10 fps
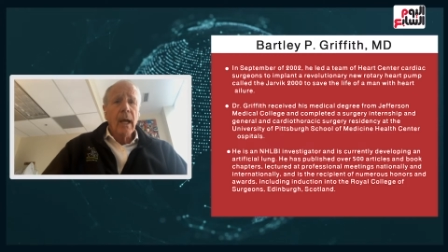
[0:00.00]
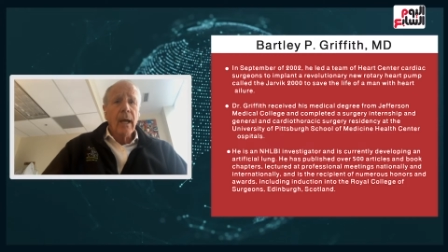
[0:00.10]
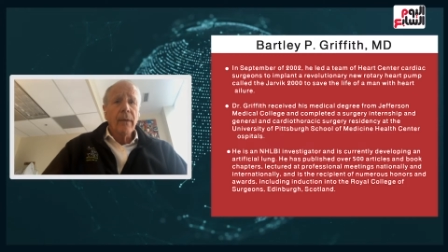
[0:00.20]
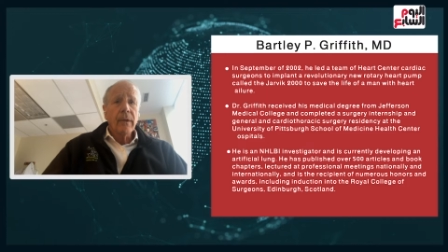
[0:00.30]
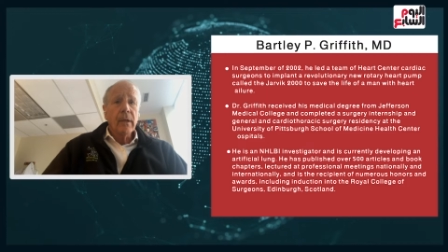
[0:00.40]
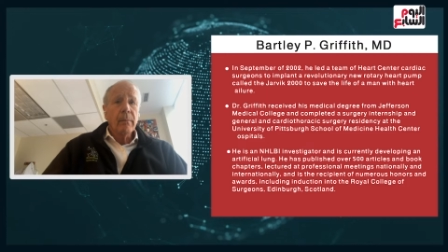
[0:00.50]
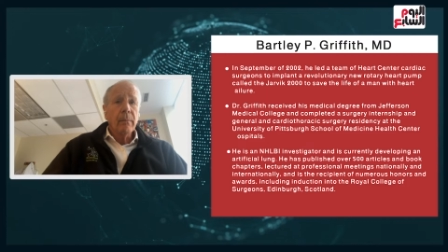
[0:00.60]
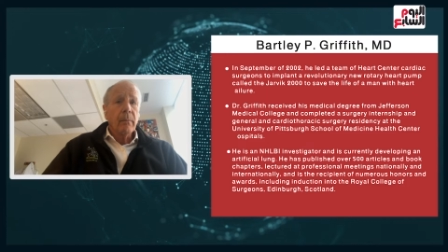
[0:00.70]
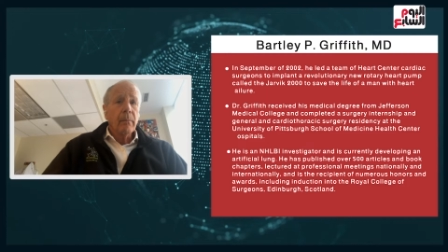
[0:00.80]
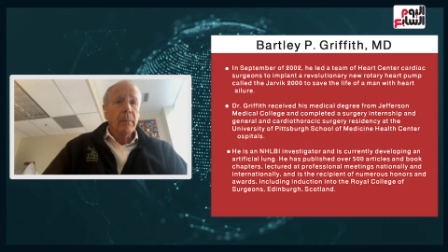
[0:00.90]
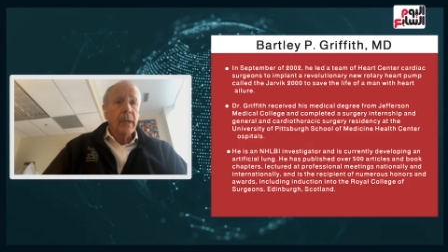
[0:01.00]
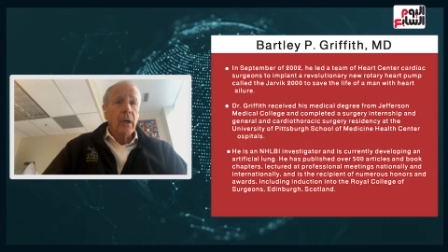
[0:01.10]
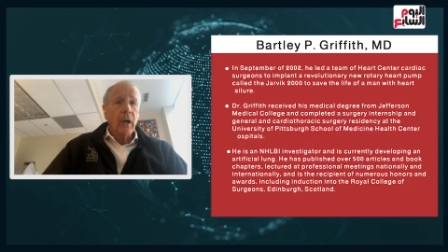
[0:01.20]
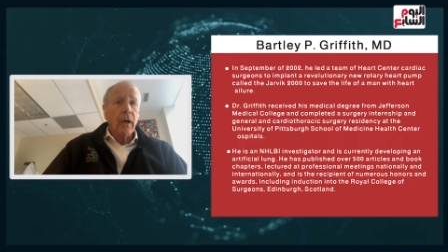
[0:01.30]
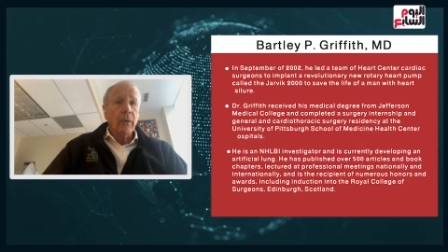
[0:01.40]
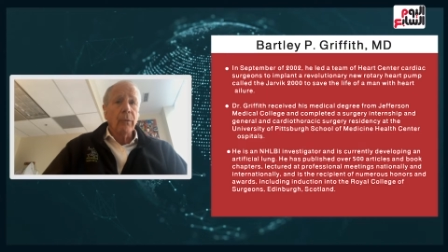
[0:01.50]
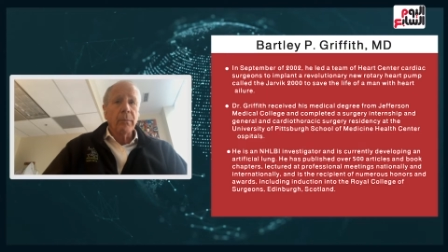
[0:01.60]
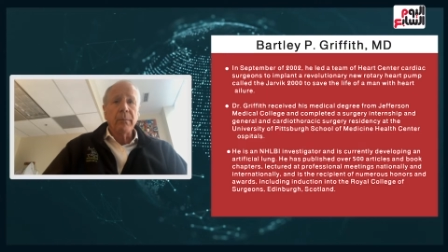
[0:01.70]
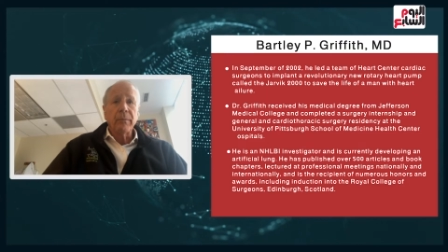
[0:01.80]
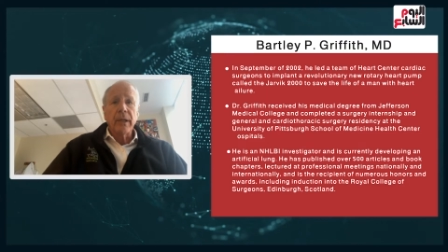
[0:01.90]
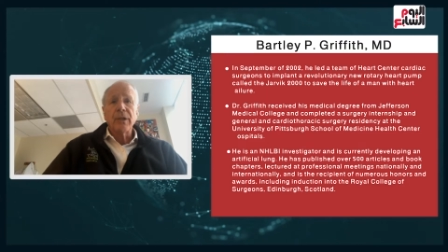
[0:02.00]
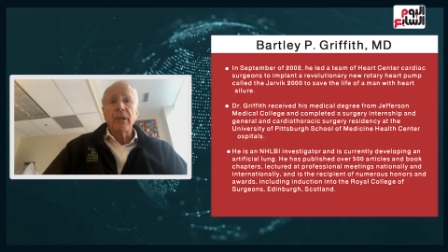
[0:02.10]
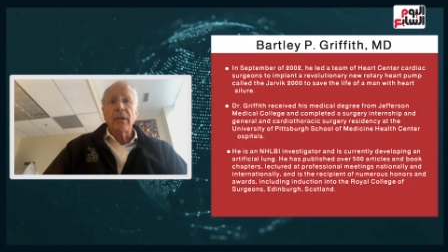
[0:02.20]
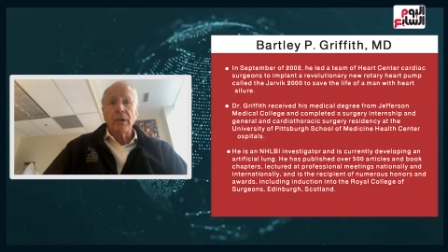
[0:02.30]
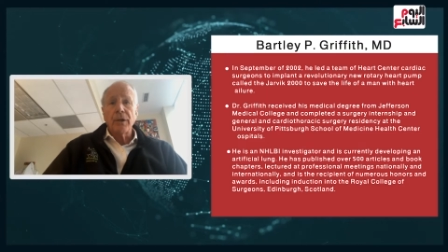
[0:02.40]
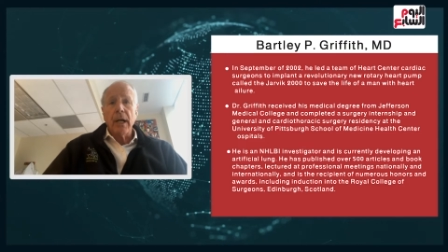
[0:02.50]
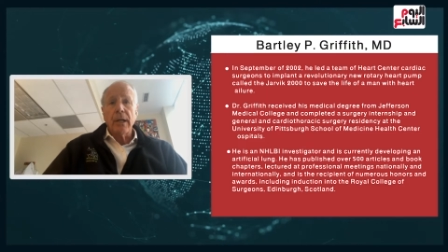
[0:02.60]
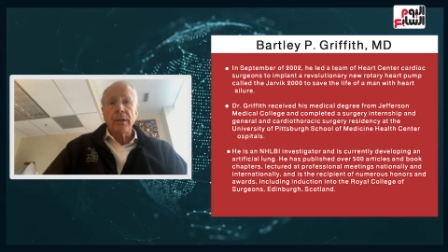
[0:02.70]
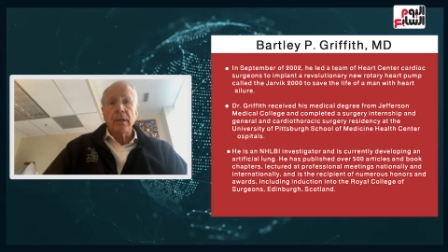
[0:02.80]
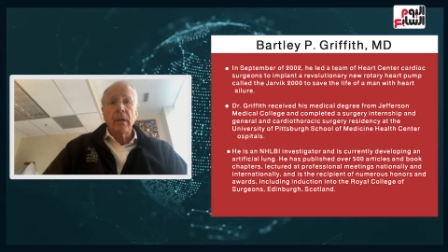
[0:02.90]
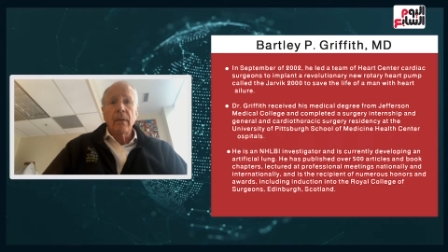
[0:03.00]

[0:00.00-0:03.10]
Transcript: and the pig heart would be placed in the chest